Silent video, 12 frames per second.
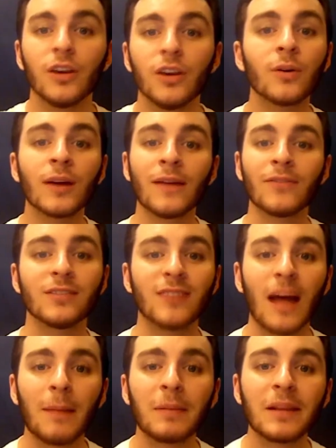You don't have to
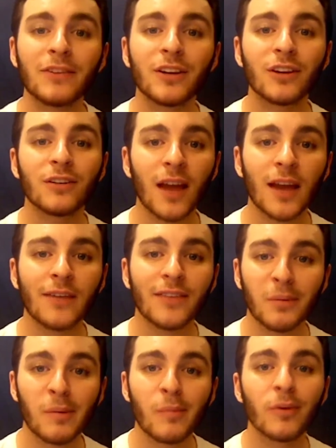stop living your
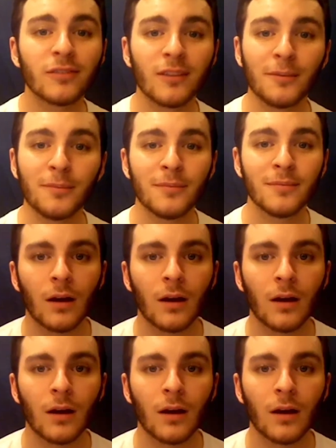life to be Muslim.